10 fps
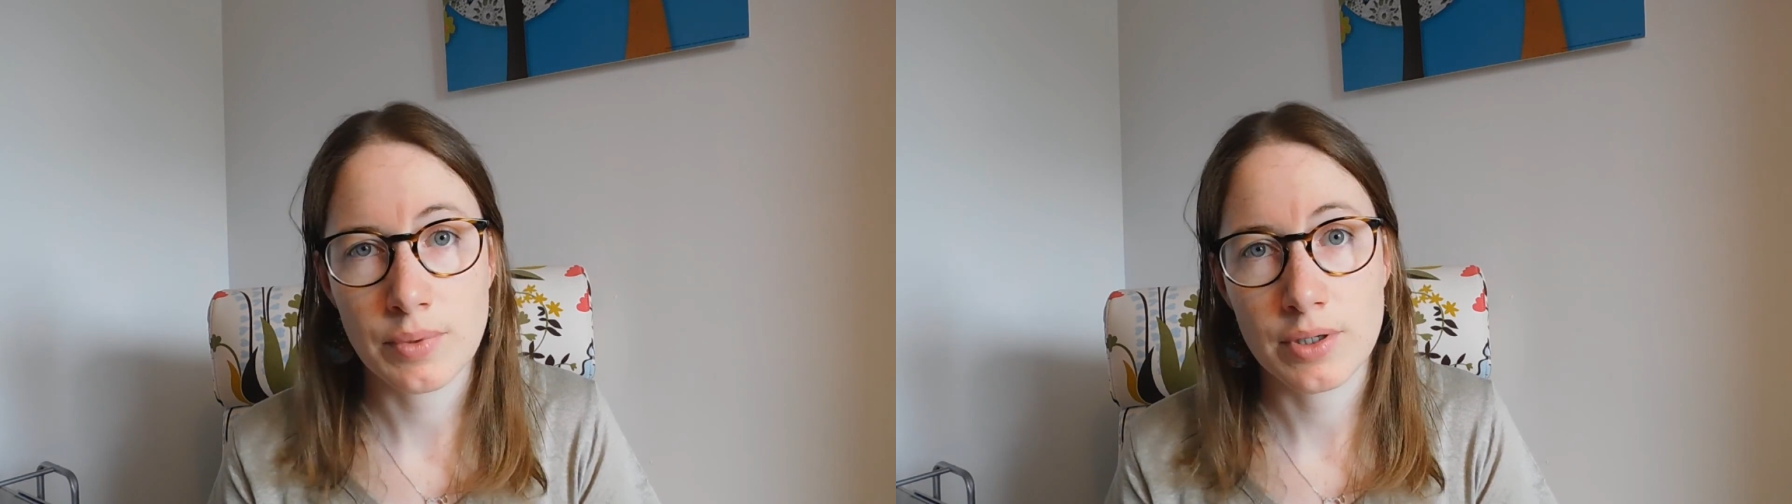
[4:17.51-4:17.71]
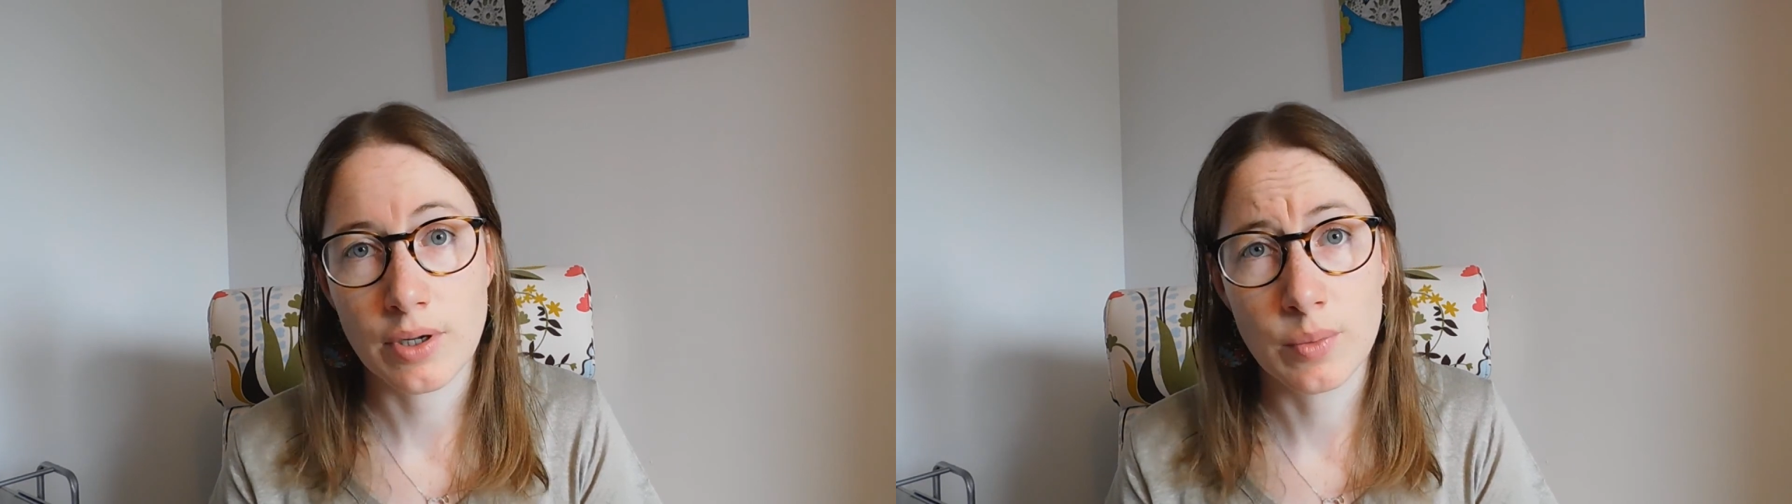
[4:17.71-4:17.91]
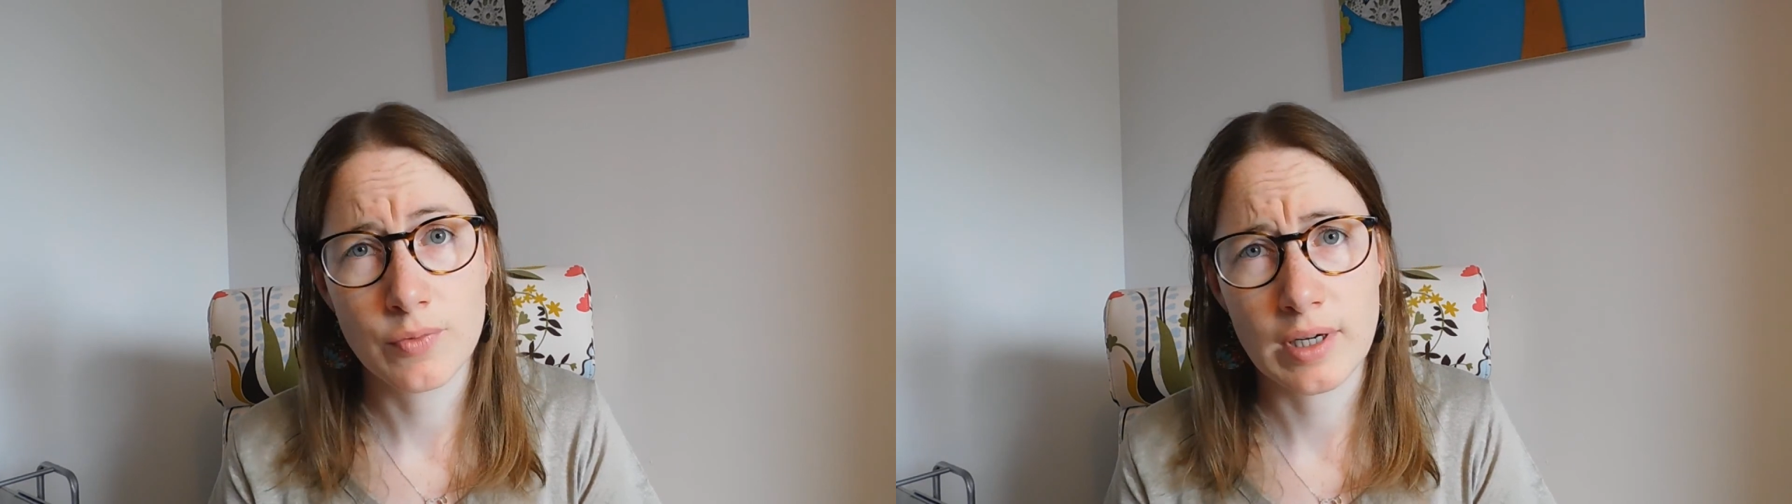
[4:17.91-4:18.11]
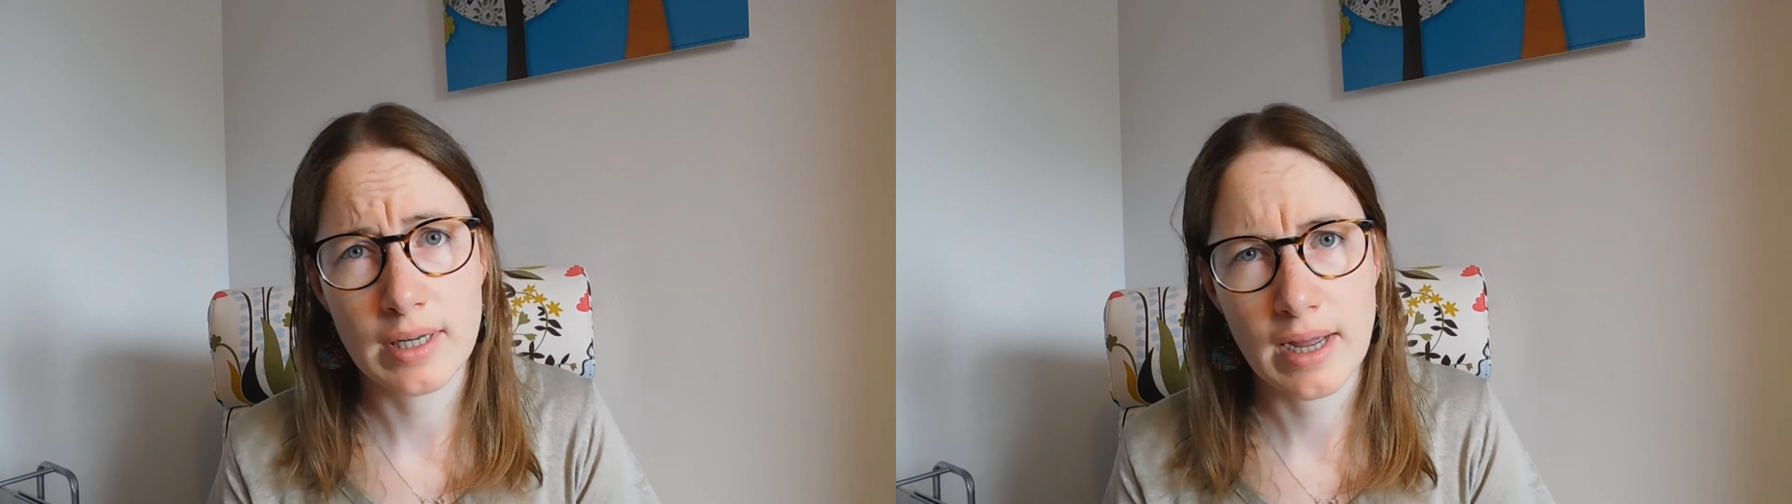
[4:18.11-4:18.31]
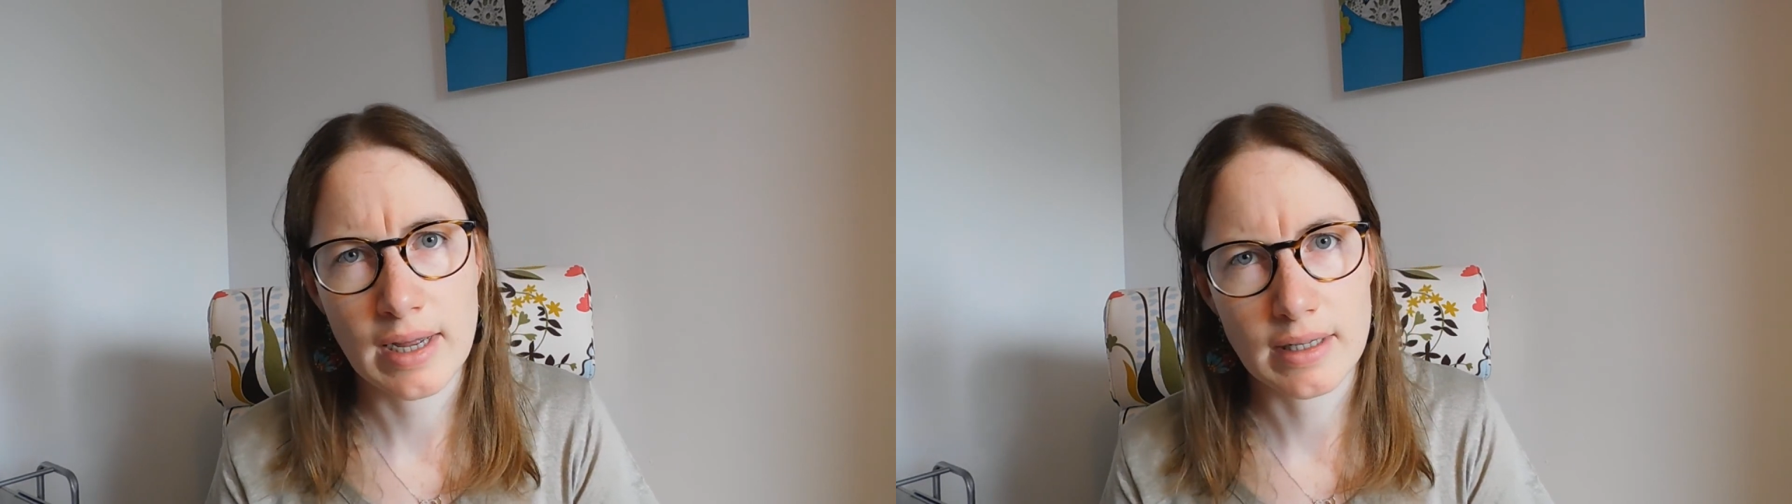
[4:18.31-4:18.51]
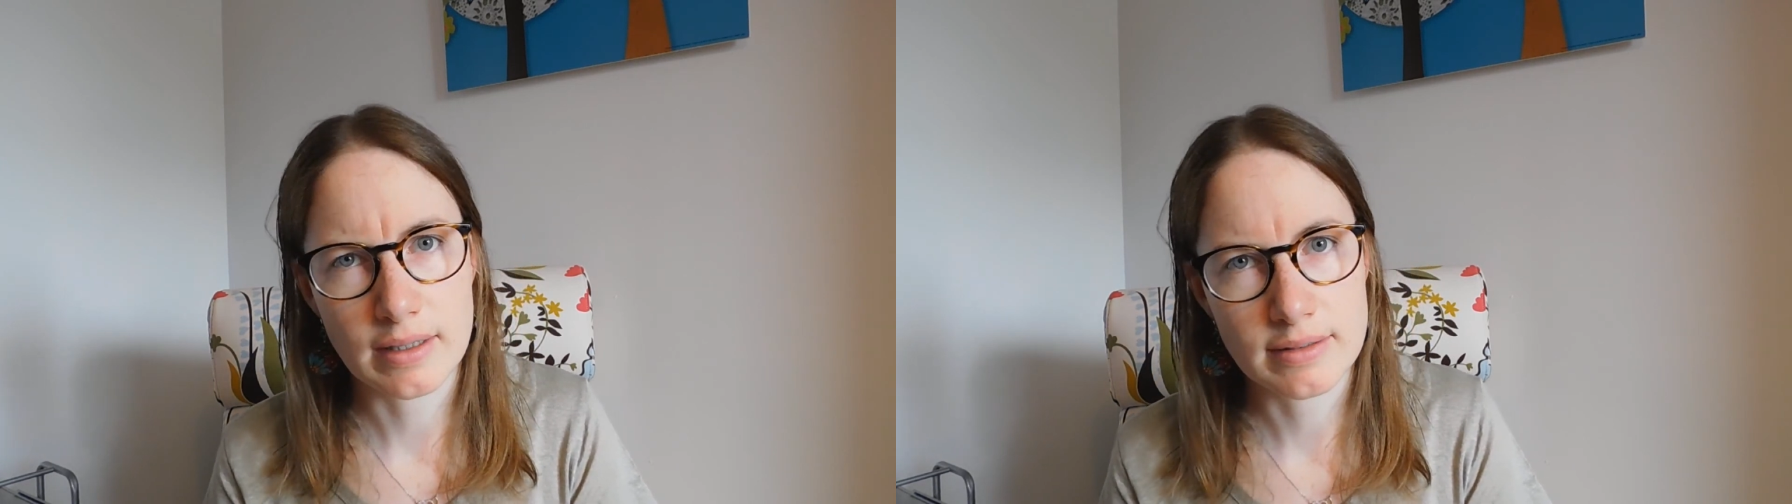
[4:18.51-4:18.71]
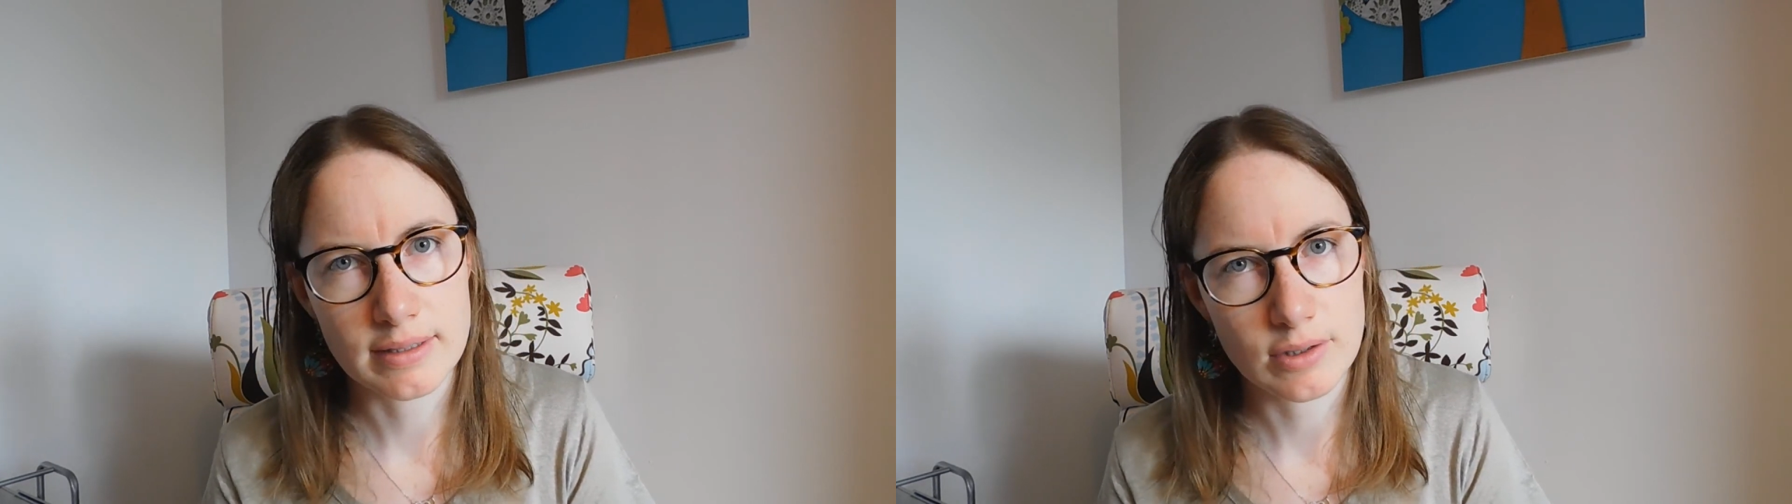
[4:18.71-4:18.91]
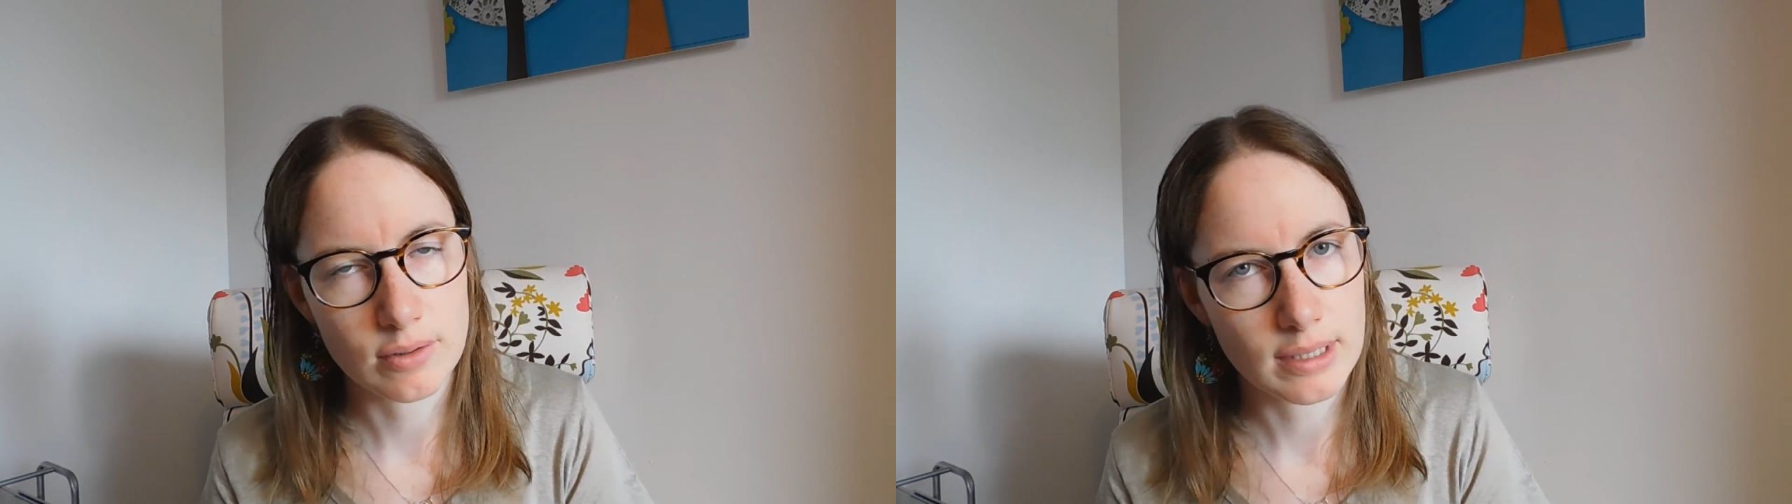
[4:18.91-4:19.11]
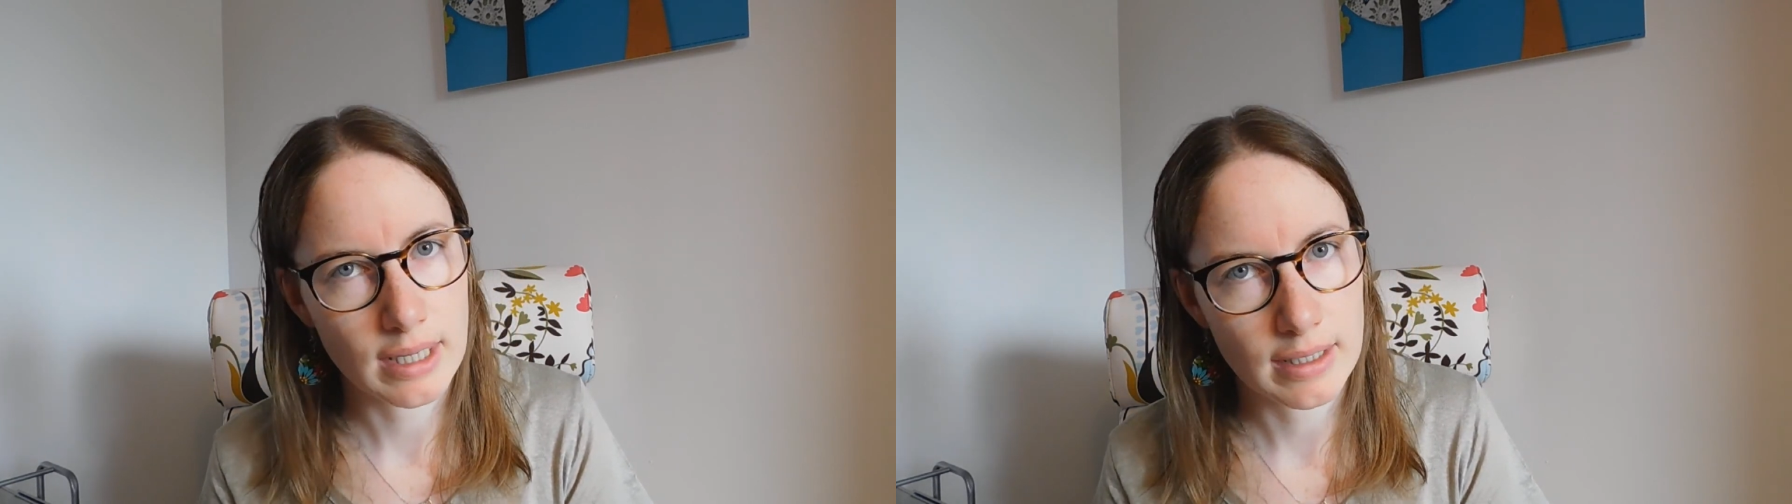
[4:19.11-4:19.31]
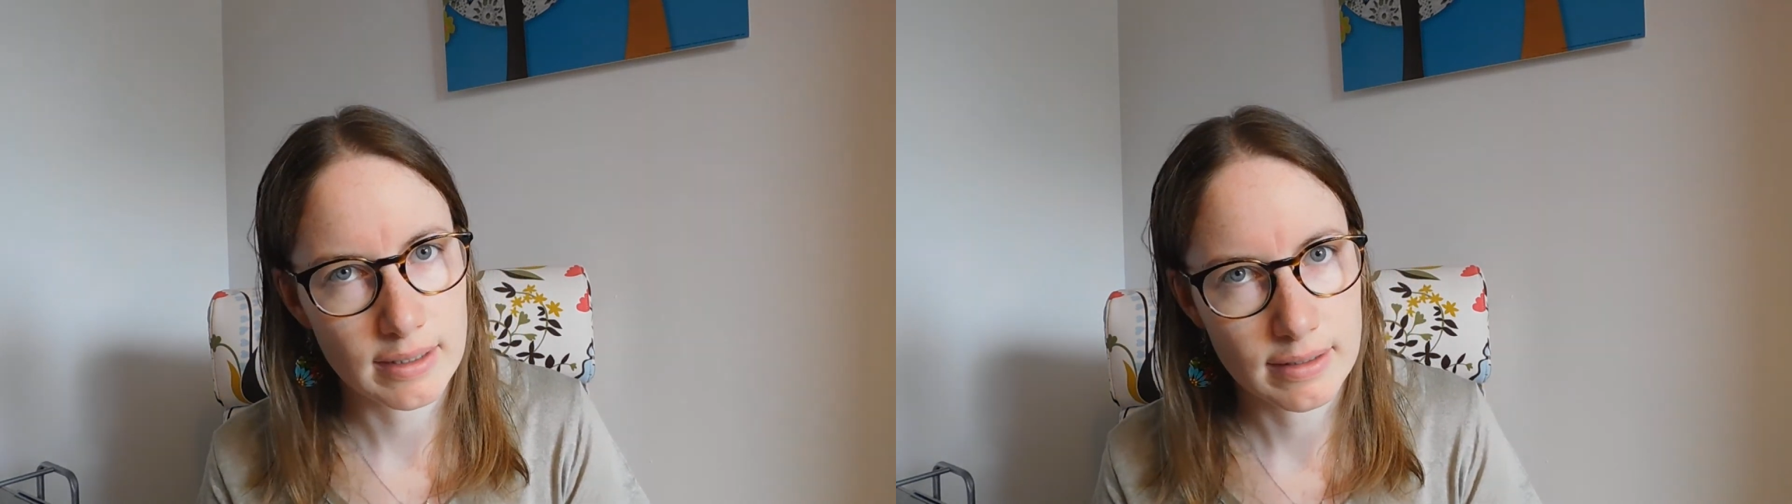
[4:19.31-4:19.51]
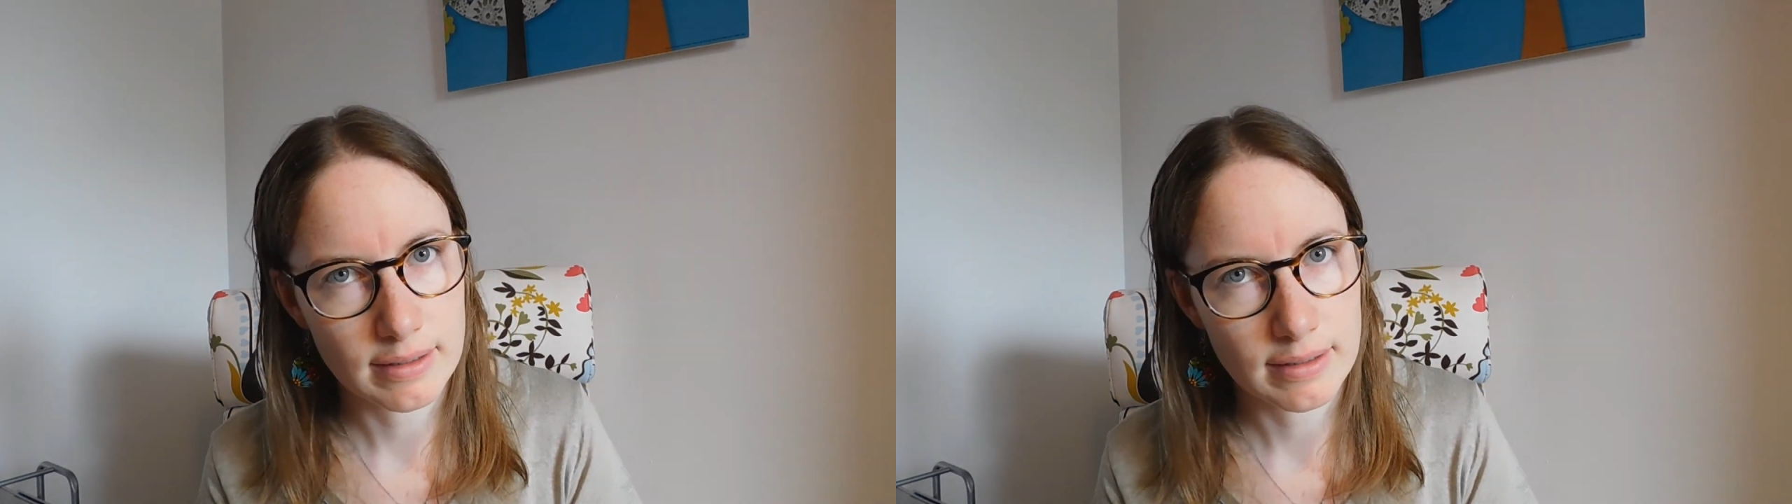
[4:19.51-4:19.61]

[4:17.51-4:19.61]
but hopefully I'll see you again